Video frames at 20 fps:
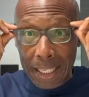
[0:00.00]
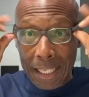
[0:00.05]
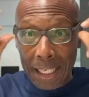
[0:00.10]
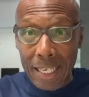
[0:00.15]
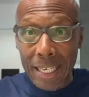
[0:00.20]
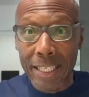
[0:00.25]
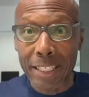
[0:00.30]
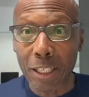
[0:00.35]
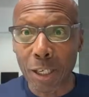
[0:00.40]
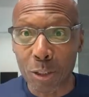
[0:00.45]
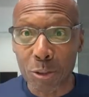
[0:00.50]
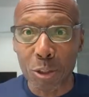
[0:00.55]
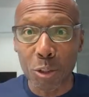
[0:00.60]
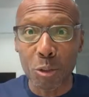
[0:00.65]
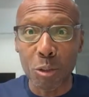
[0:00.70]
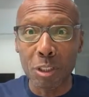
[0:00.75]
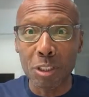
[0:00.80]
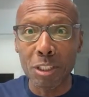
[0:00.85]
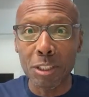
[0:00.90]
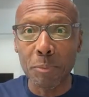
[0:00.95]
How y'all
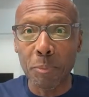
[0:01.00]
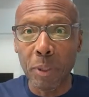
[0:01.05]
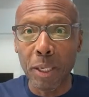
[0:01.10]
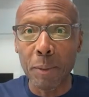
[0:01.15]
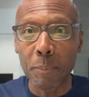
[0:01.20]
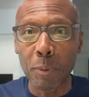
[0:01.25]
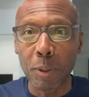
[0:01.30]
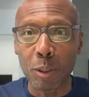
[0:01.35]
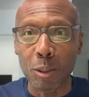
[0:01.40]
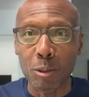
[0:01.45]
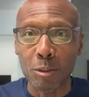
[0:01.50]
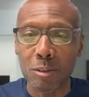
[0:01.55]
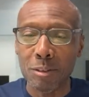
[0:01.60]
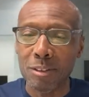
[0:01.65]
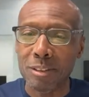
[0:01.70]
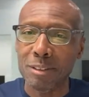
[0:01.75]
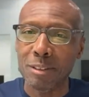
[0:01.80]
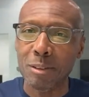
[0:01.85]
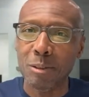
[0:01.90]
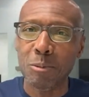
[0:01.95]
doing, good
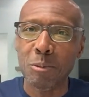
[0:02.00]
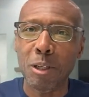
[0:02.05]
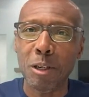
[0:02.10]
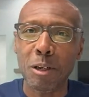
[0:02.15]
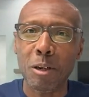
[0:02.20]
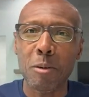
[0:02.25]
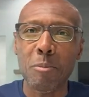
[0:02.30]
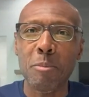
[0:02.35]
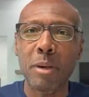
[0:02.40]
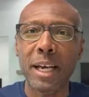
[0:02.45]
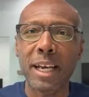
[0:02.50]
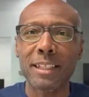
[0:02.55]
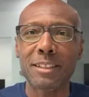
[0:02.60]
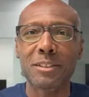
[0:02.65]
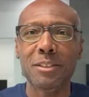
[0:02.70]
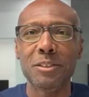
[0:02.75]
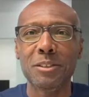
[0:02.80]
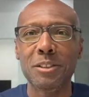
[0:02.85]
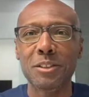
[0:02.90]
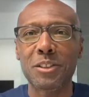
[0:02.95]
people? Welcome back
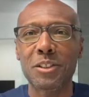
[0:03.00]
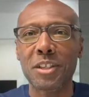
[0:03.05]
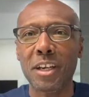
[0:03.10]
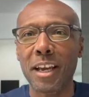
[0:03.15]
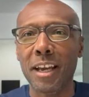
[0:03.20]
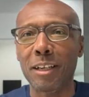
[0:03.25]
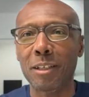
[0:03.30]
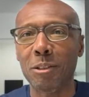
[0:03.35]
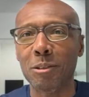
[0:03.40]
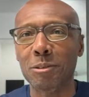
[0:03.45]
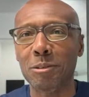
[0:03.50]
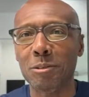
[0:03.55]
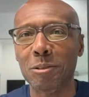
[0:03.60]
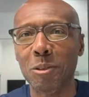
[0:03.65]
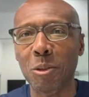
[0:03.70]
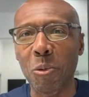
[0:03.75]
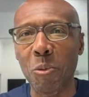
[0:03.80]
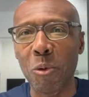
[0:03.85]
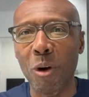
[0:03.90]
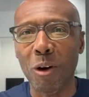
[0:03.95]
to the channel.
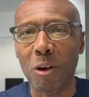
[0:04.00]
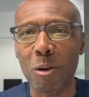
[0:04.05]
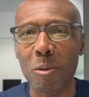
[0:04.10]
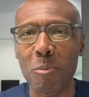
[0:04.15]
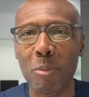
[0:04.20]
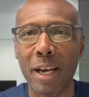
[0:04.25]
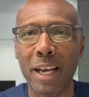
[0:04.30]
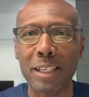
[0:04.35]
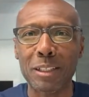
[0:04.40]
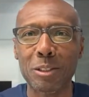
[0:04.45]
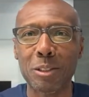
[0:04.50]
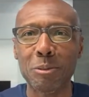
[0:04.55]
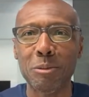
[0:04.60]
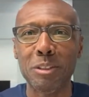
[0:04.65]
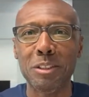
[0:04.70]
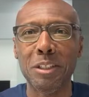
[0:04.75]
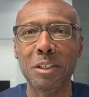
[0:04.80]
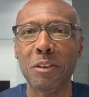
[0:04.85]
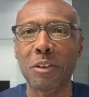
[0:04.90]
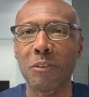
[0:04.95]
Welcome back to
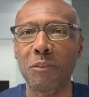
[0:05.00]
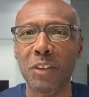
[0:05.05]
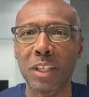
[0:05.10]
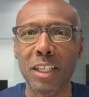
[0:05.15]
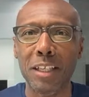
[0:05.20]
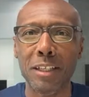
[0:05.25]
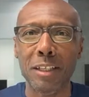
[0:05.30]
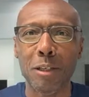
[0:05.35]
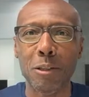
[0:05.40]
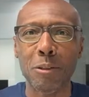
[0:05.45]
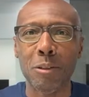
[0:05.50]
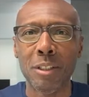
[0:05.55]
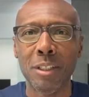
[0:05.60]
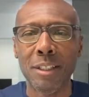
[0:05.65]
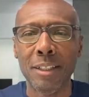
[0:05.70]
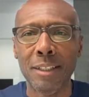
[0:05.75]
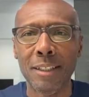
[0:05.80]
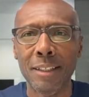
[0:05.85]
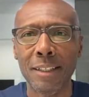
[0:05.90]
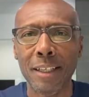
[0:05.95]
another video.
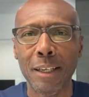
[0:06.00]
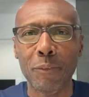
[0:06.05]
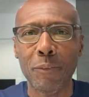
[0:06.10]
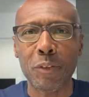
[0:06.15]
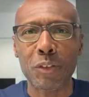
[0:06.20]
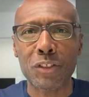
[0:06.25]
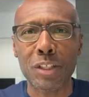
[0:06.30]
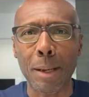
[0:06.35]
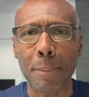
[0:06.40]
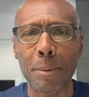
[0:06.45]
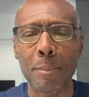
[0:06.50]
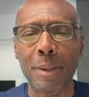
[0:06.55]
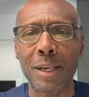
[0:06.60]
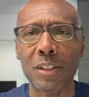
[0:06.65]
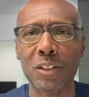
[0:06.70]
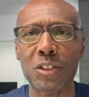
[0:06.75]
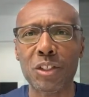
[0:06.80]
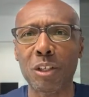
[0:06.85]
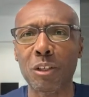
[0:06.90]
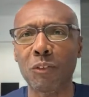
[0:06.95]
If you're stopping by
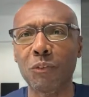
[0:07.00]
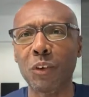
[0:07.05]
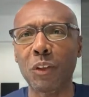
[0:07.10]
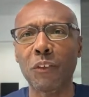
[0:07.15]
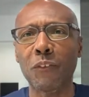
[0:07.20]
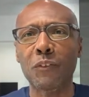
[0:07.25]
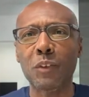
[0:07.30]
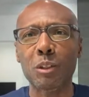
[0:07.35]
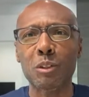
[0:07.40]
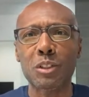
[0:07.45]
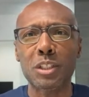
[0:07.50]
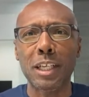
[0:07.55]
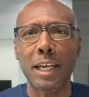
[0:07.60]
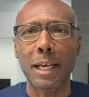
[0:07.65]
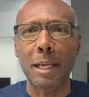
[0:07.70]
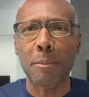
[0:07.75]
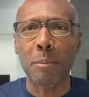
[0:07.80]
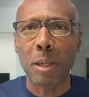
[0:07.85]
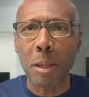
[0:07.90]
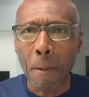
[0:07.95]
the channel for the first
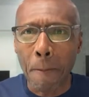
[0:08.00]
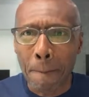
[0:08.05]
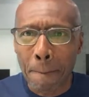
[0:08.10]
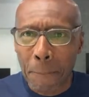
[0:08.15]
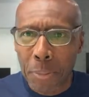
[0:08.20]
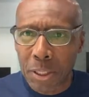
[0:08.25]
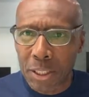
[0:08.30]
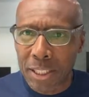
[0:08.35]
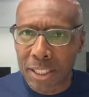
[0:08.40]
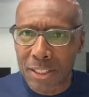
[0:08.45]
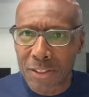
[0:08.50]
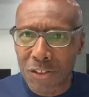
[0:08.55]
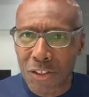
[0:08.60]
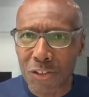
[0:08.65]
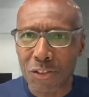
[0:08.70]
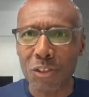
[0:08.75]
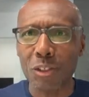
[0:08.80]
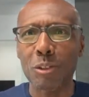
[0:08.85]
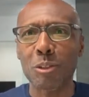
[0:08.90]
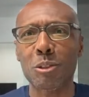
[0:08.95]
time, please
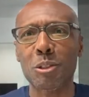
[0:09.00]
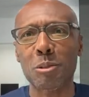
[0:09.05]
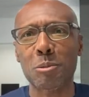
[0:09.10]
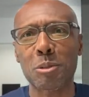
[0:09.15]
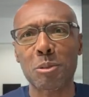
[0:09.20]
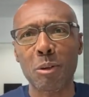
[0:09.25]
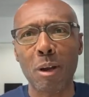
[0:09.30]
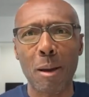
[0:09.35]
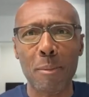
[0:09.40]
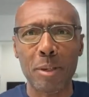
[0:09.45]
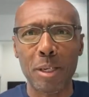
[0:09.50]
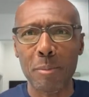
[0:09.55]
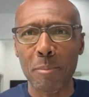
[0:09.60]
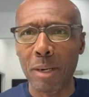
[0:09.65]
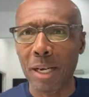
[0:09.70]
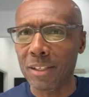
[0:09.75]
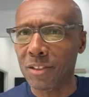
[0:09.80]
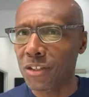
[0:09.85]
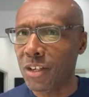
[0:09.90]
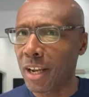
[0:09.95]
consider subscribing to
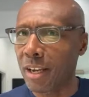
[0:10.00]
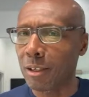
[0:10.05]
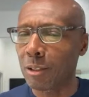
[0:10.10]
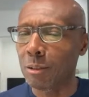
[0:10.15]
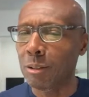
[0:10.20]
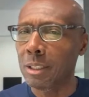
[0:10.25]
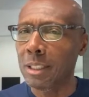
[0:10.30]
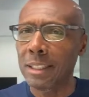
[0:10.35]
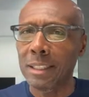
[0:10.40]
my channel.